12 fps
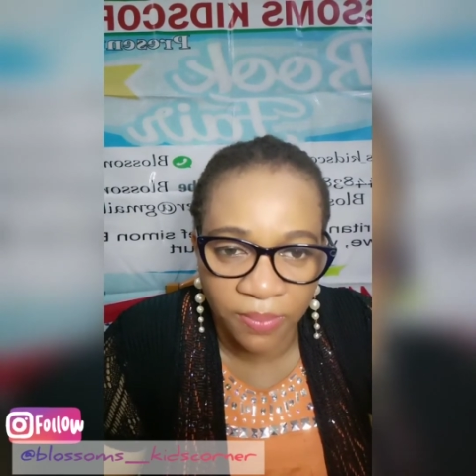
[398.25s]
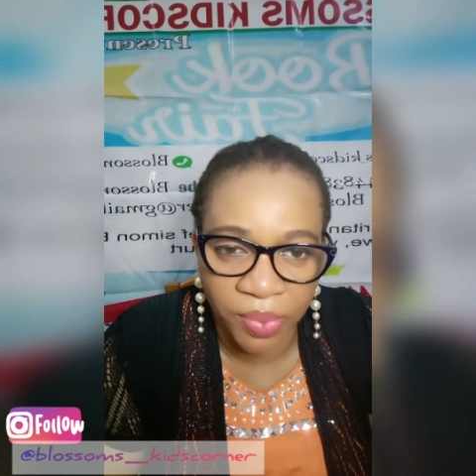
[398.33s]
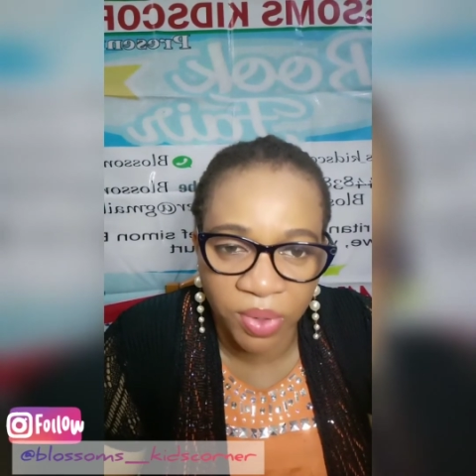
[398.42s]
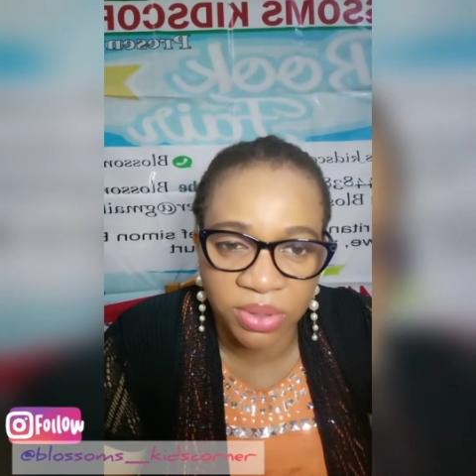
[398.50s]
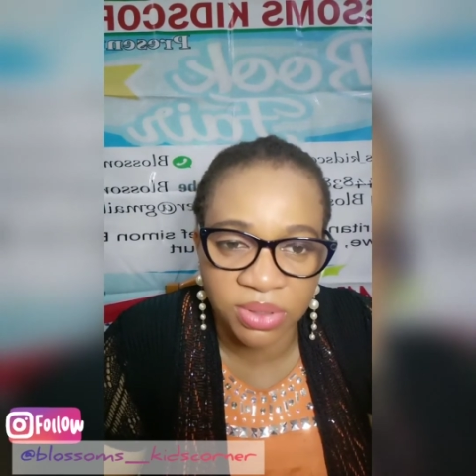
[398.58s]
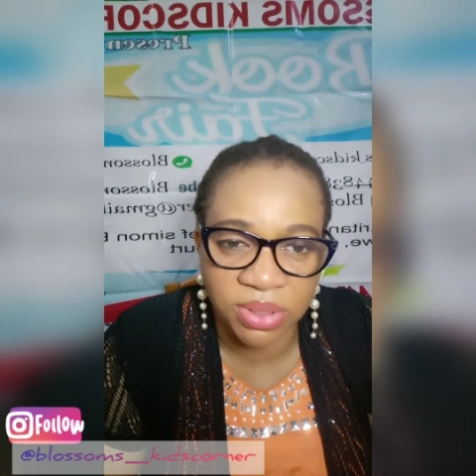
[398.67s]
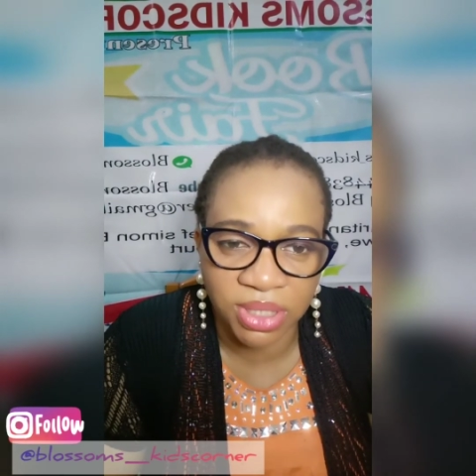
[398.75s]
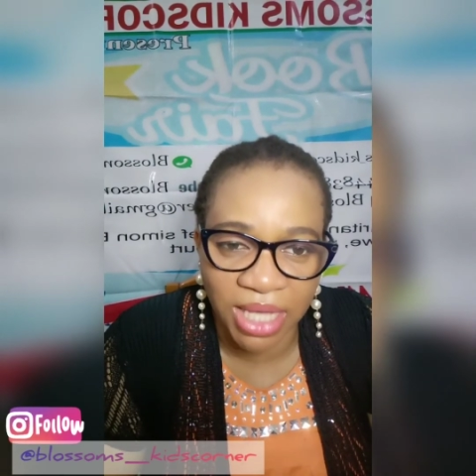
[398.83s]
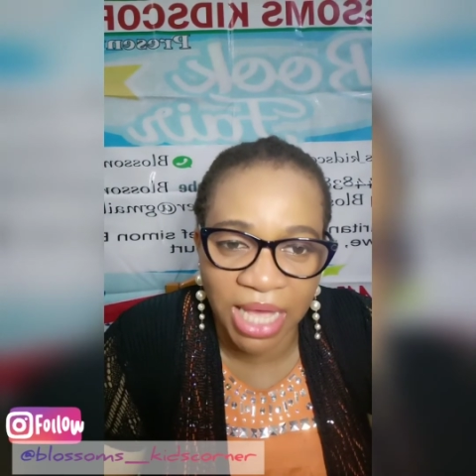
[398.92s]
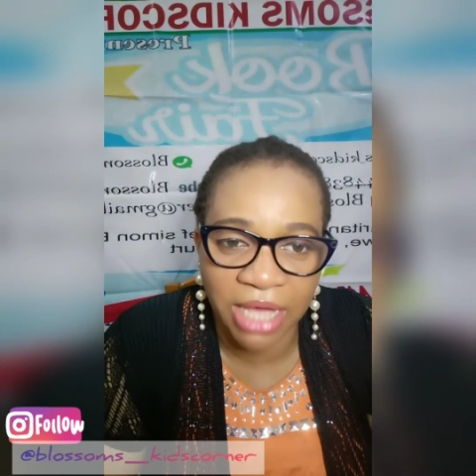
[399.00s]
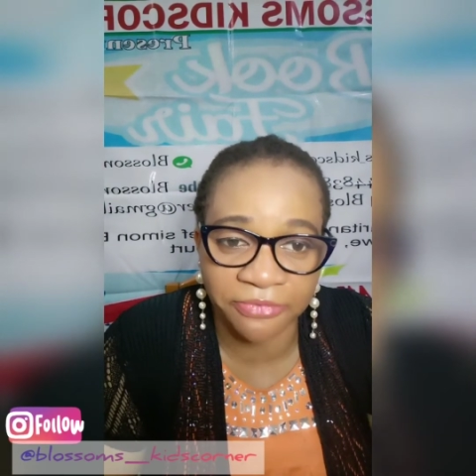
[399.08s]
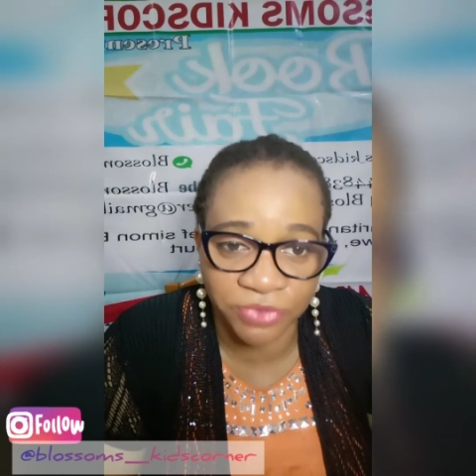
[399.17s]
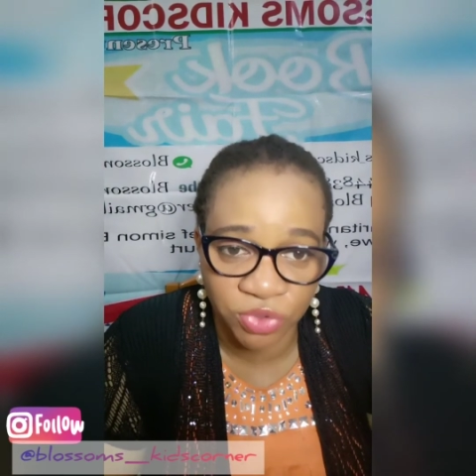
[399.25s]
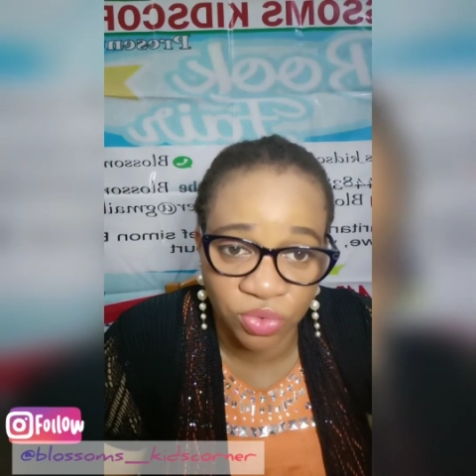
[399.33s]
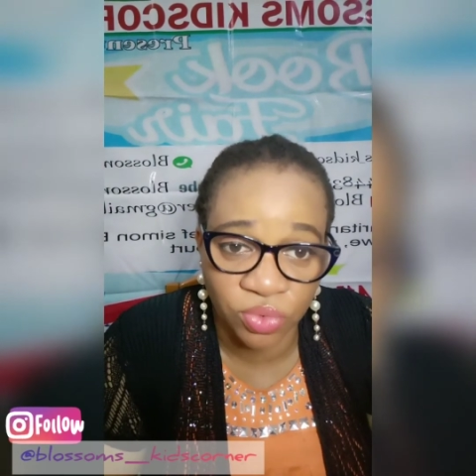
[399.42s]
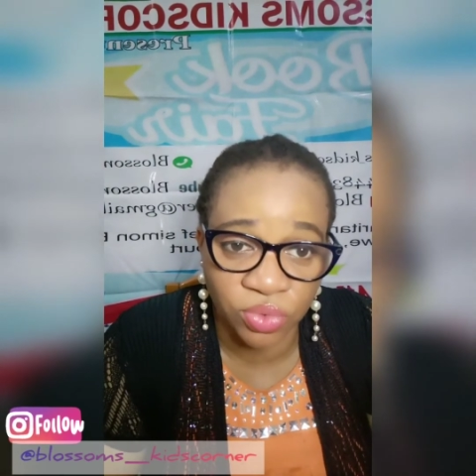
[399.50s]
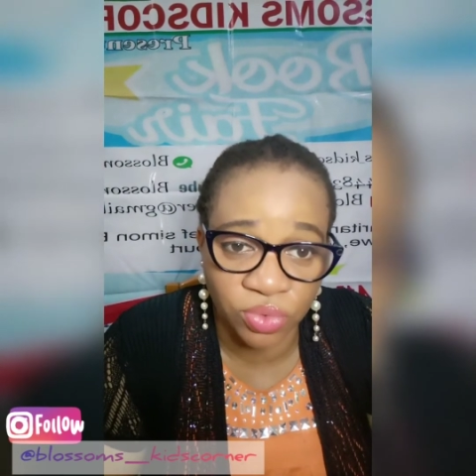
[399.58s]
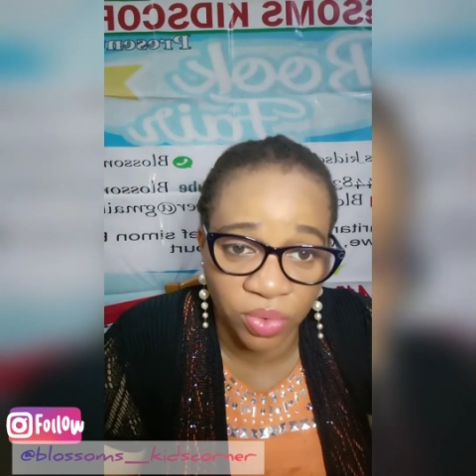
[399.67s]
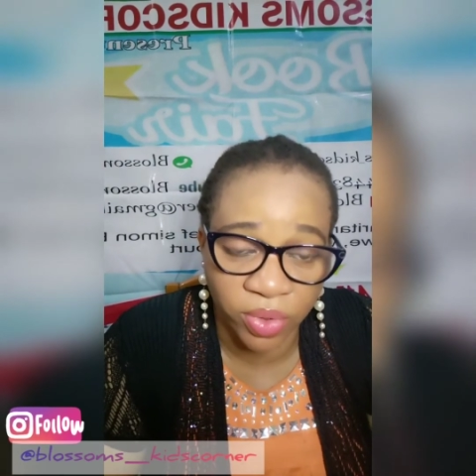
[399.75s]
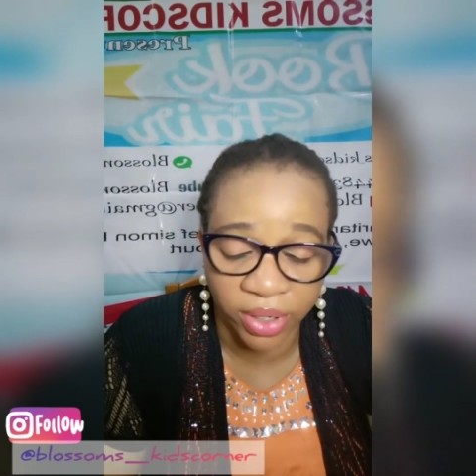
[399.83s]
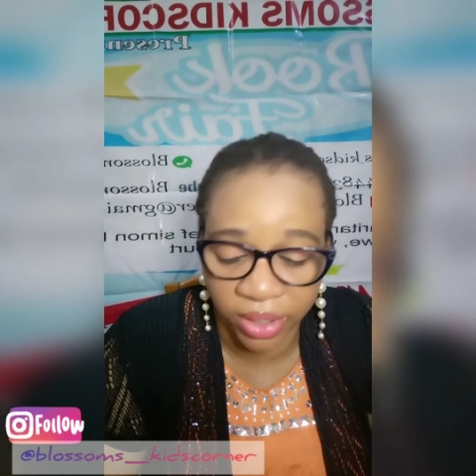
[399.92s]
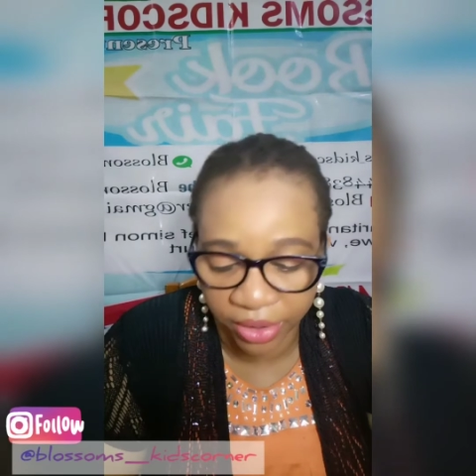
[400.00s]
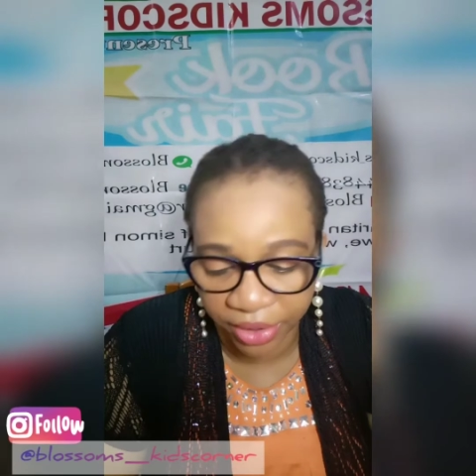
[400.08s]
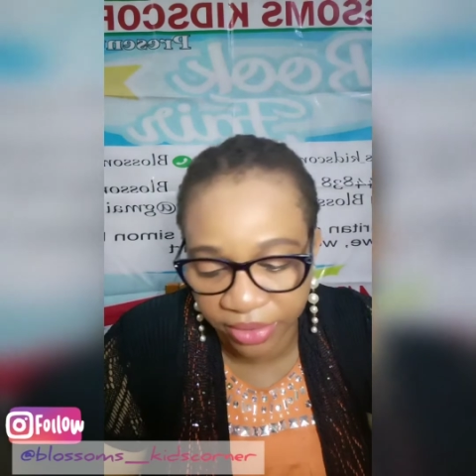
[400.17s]
but they have to
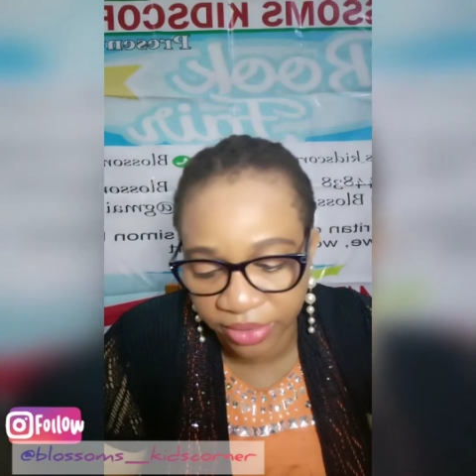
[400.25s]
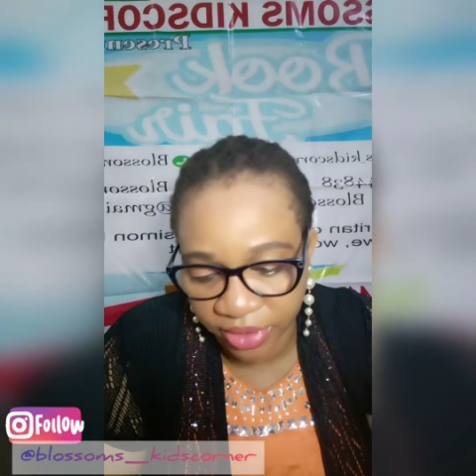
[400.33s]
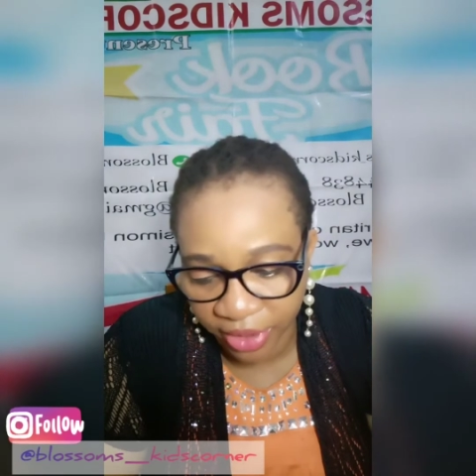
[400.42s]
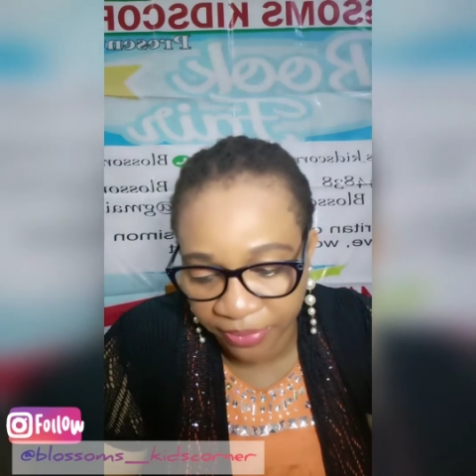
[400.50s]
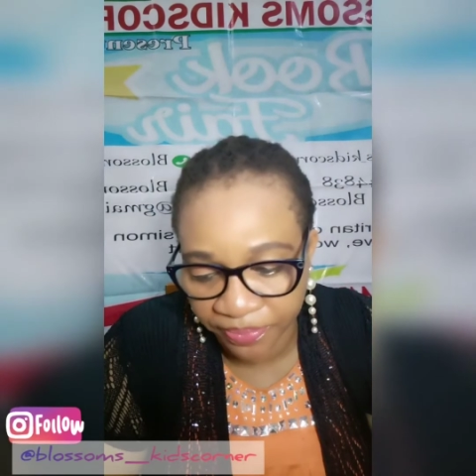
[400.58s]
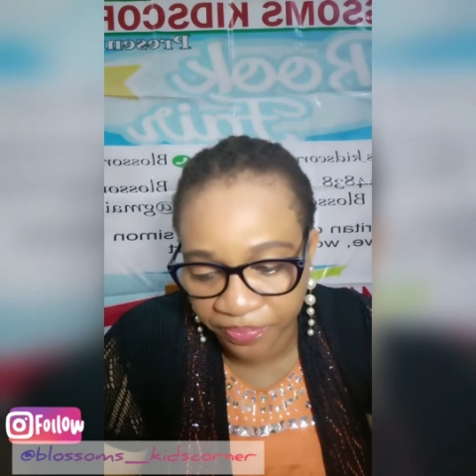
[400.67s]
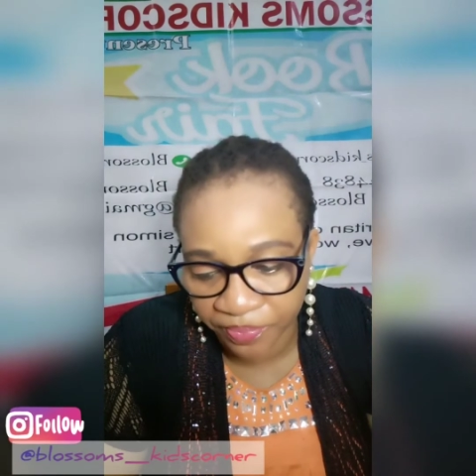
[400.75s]
learn them.